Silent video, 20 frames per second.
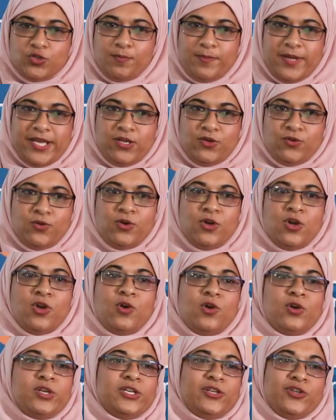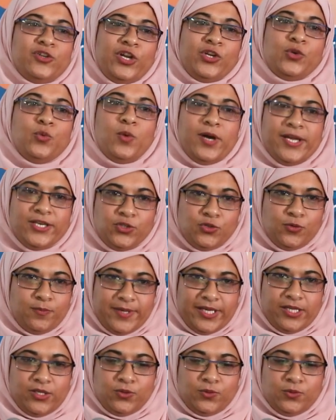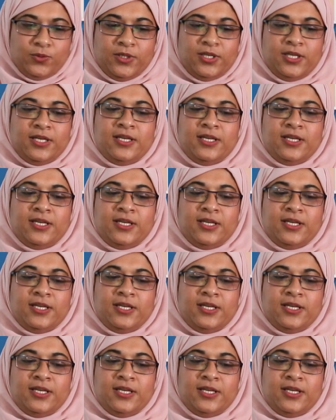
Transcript: to pay you, or they do not want to pay you.